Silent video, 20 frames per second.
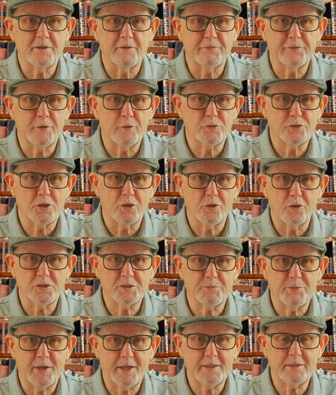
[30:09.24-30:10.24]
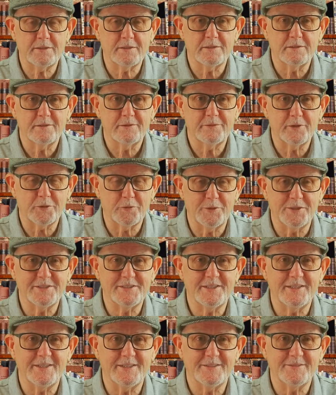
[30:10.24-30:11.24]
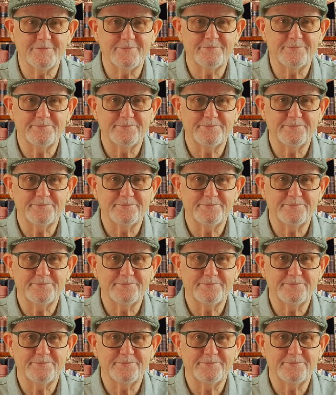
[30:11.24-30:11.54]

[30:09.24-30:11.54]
The future looks bright for Quinty.